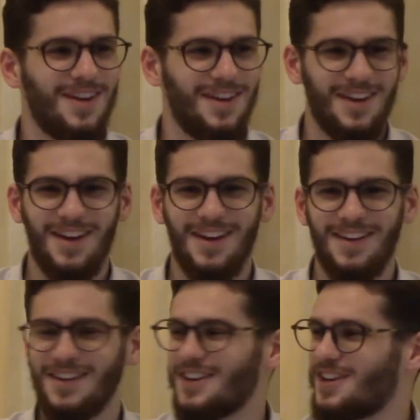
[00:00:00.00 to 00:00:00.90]

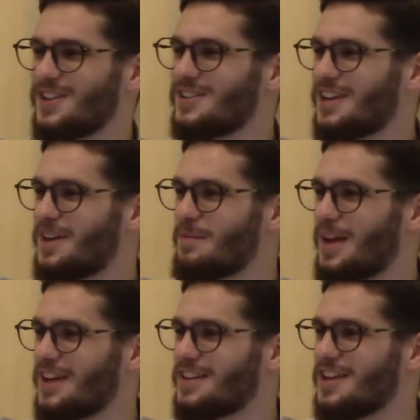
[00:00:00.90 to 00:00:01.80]
yeah, he killed him
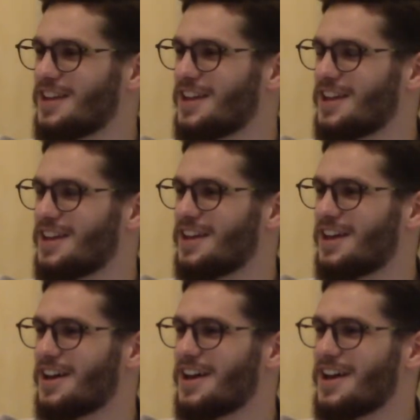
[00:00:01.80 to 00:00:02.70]
and he
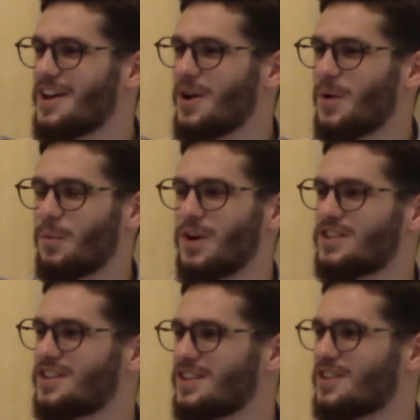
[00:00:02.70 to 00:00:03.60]

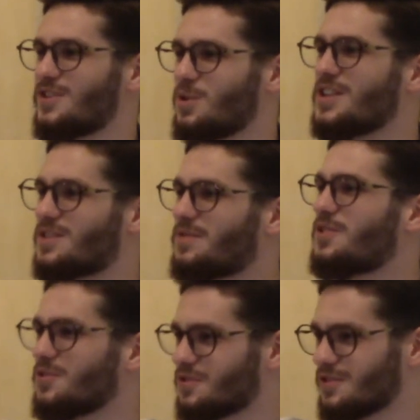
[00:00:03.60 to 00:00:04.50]
went to his
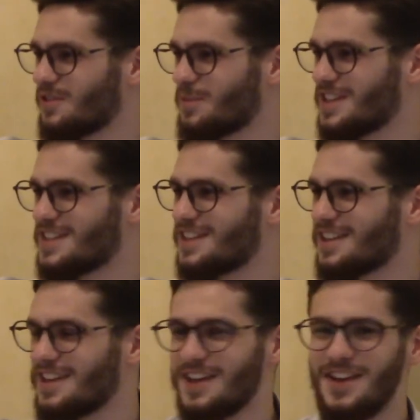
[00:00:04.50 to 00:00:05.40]
funeral,
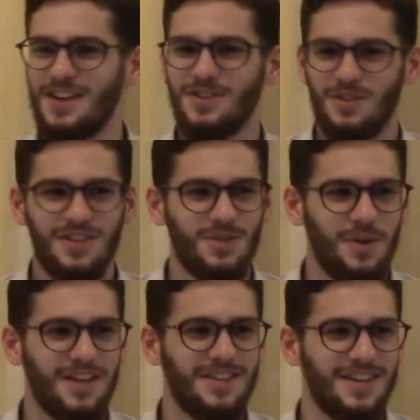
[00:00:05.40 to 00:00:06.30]
basically. So this is
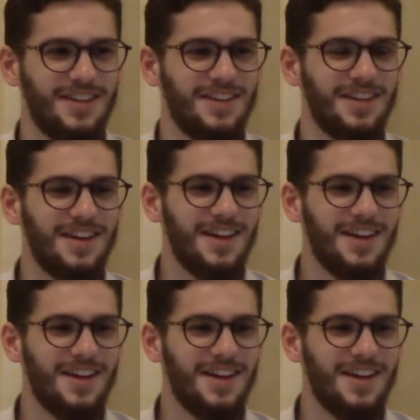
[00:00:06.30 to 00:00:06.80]
what he did.